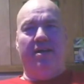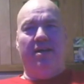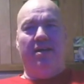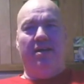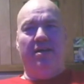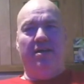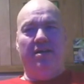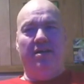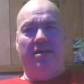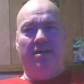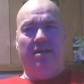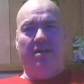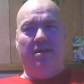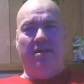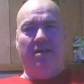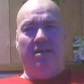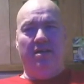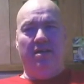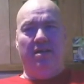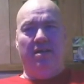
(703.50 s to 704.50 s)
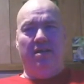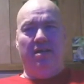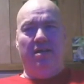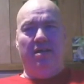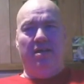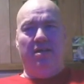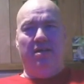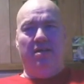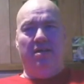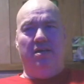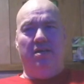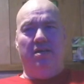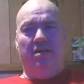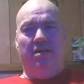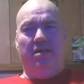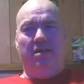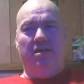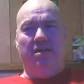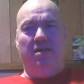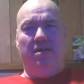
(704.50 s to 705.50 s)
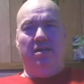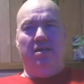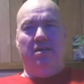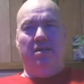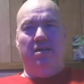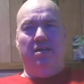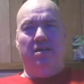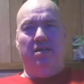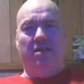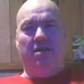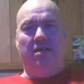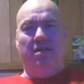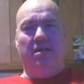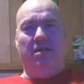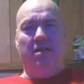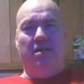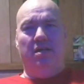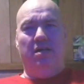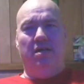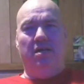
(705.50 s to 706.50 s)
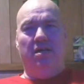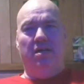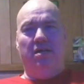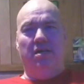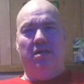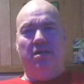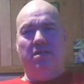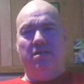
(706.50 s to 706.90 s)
Nobody speaks.